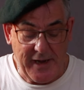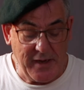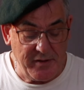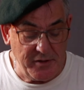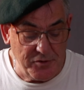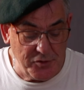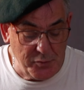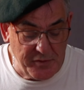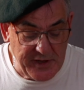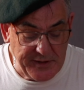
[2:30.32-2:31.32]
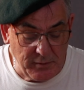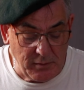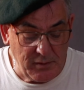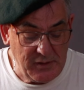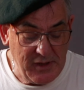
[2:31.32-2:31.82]
anything to do with the
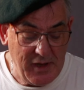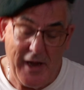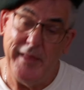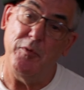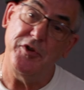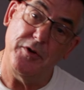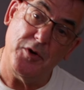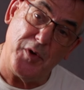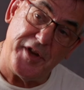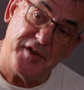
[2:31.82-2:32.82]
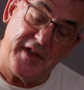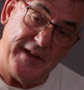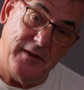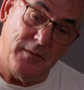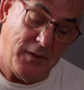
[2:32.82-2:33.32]
hill. And then once you crest the
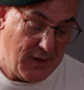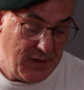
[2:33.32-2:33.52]
hill,